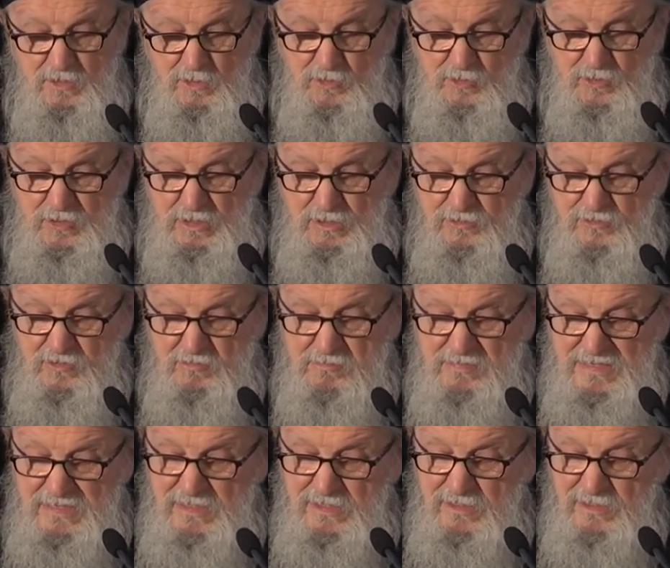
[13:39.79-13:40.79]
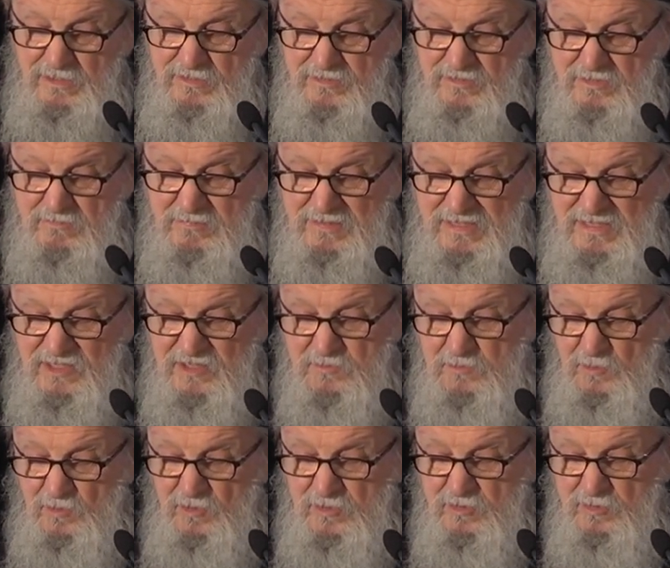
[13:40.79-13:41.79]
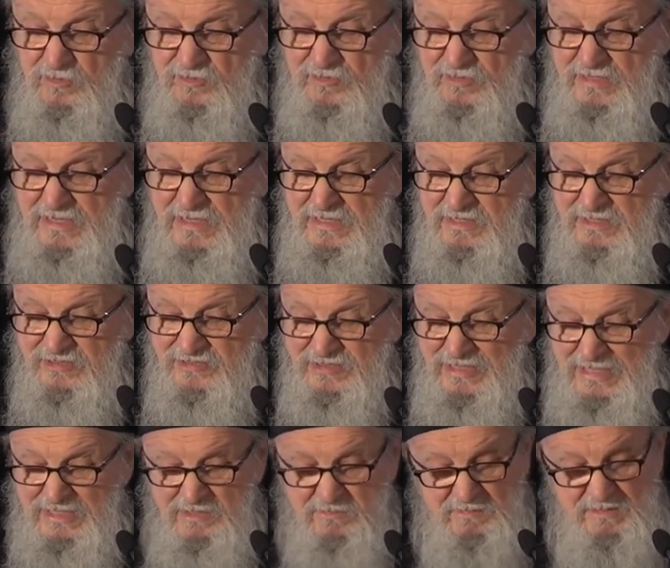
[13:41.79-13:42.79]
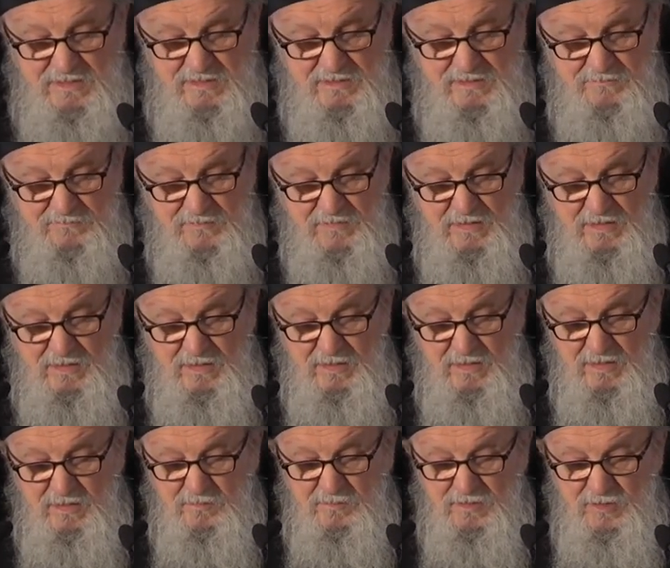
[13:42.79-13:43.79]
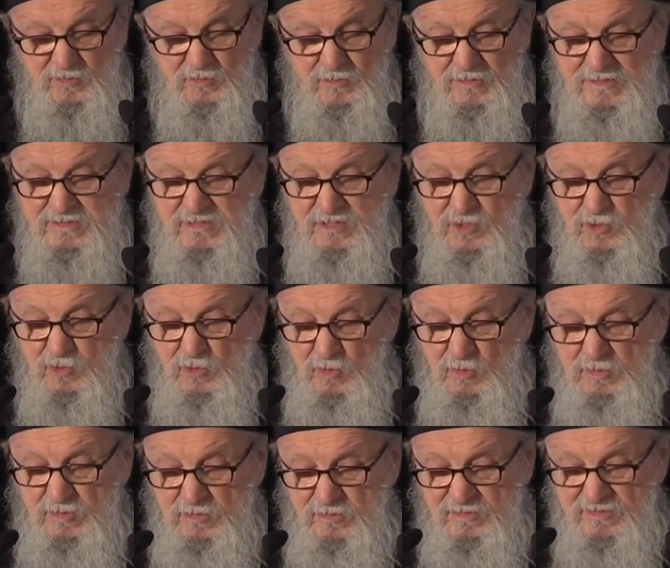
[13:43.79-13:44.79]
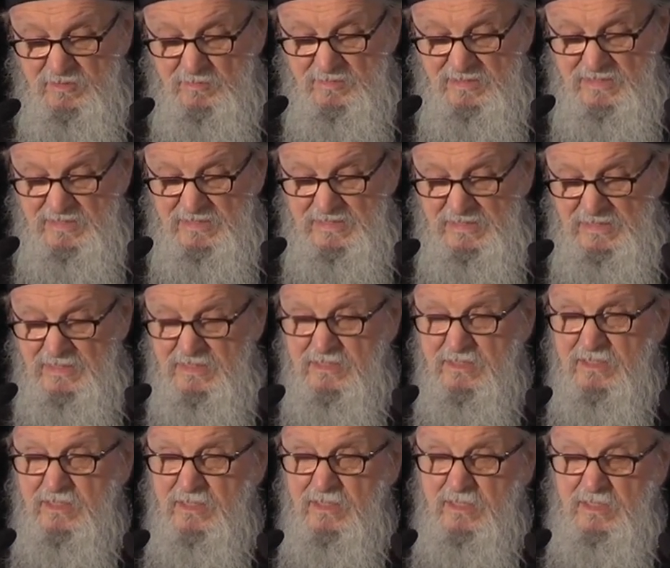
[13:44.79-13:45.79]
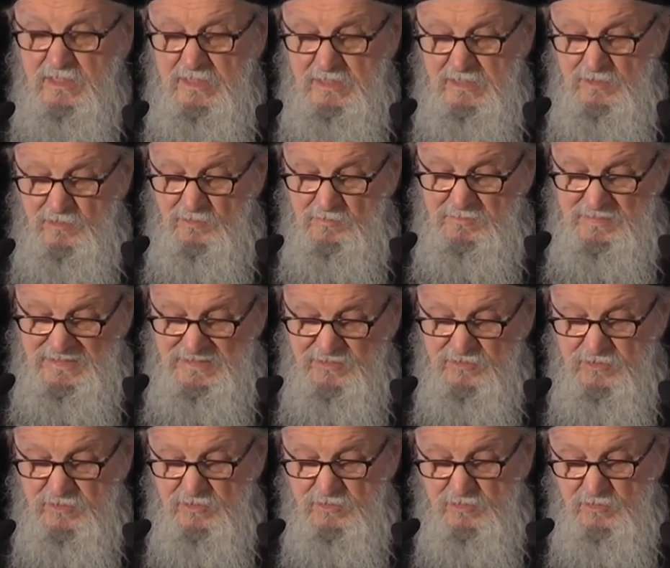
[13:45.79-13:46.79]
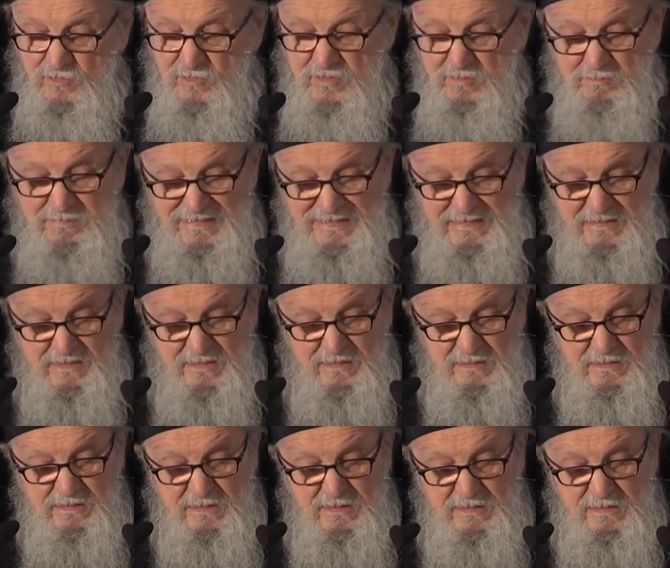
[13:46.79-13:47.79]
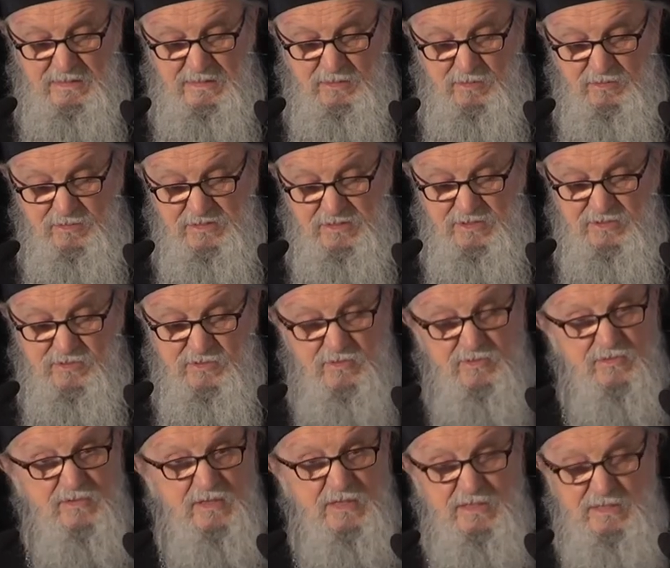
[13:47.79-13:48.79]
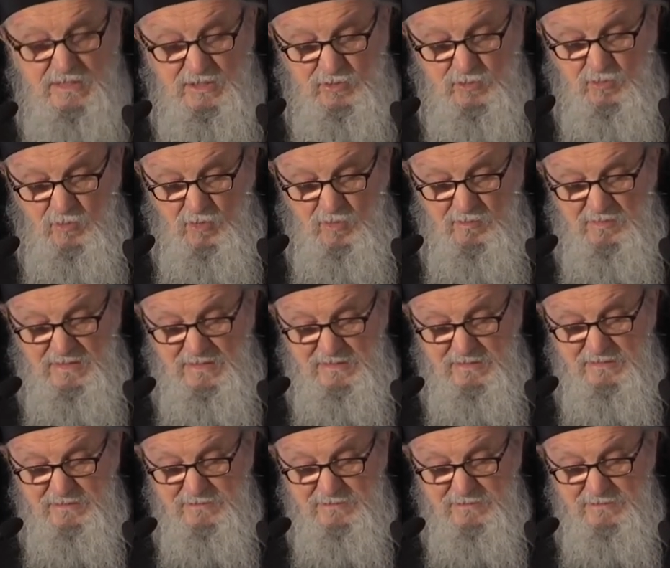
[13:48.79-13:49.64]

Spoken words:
Throughout the meal, the rabbi spoke with great excitement about what he saw in North America in comparison to the bleak conditions in his homeland.